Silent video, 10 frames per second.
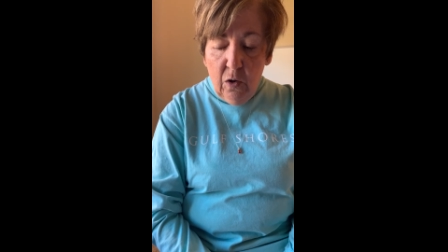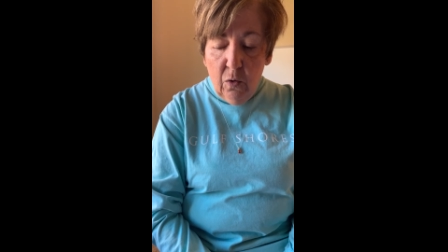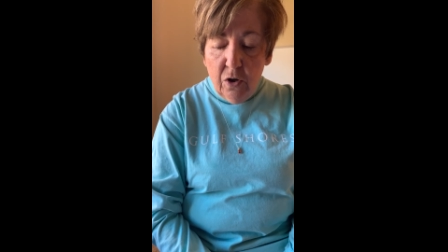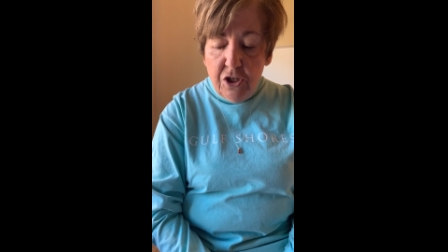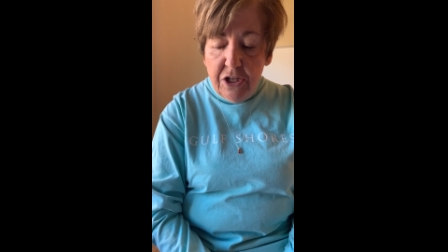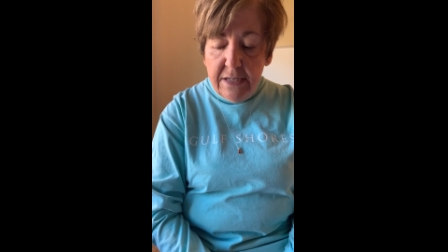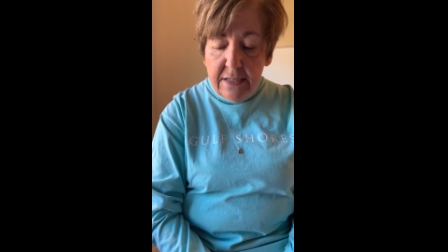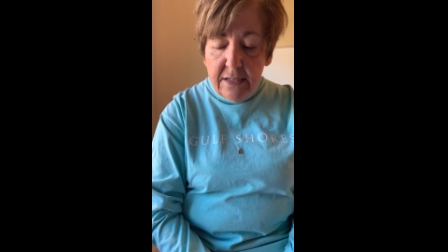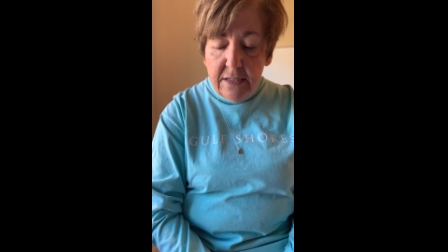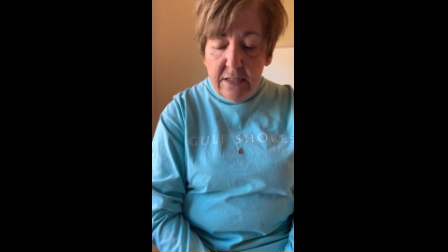Lord
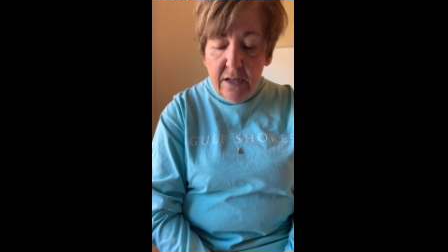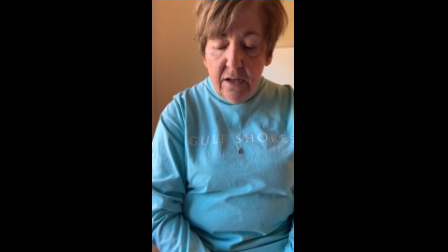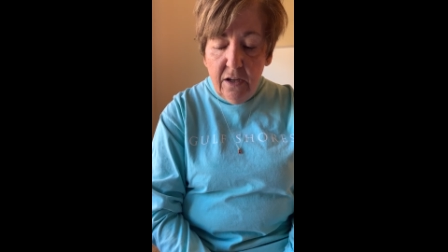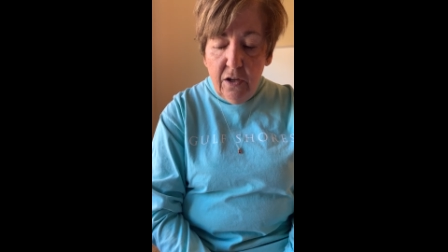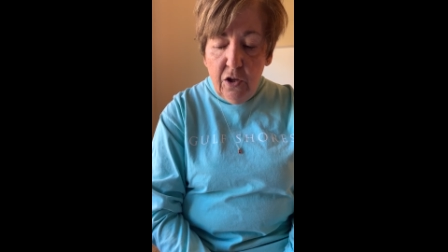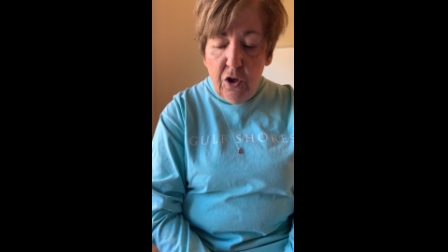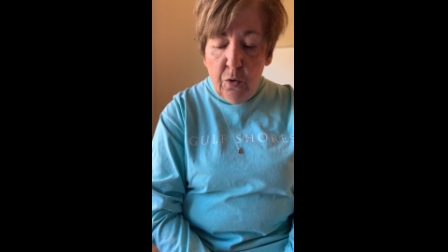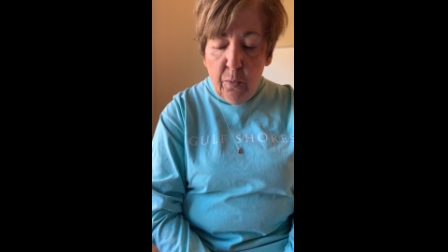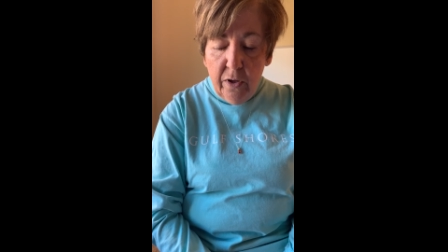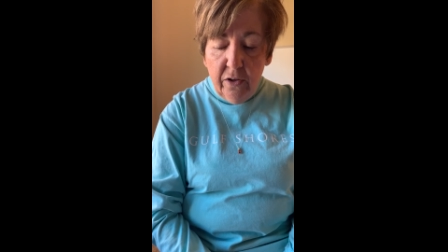Jesus,
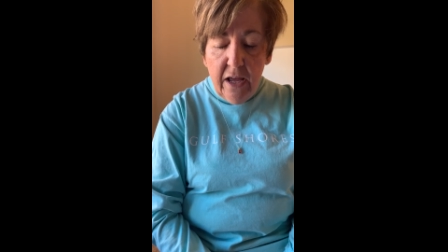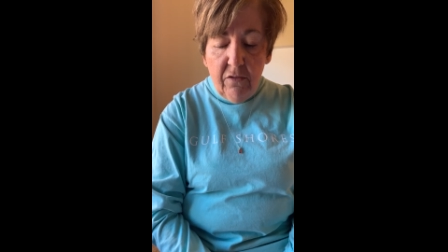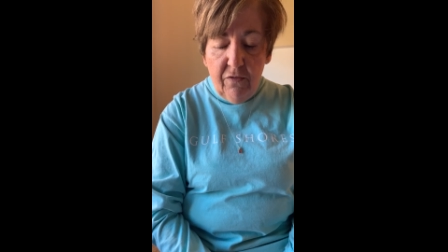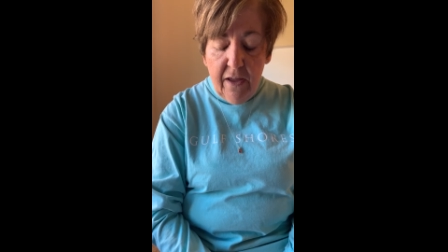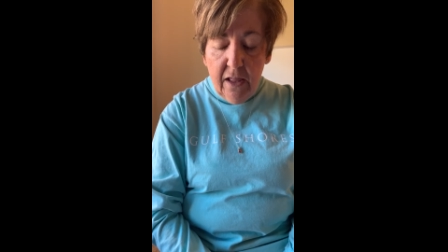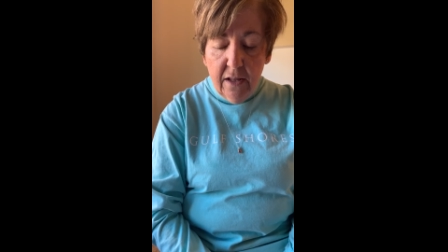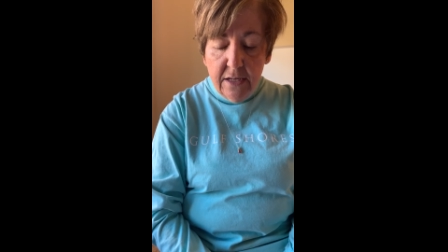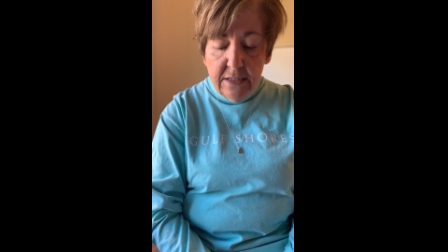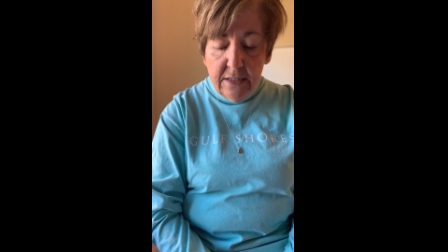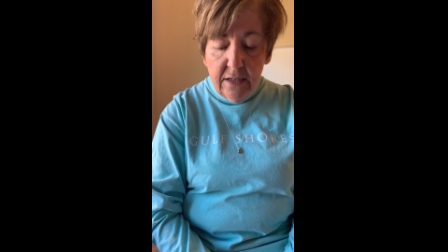you will not fail
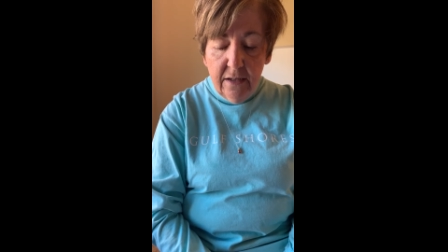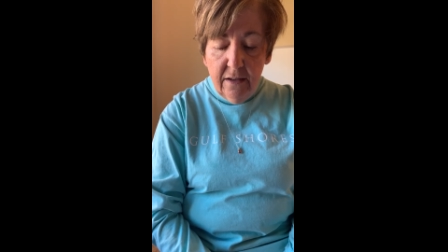us.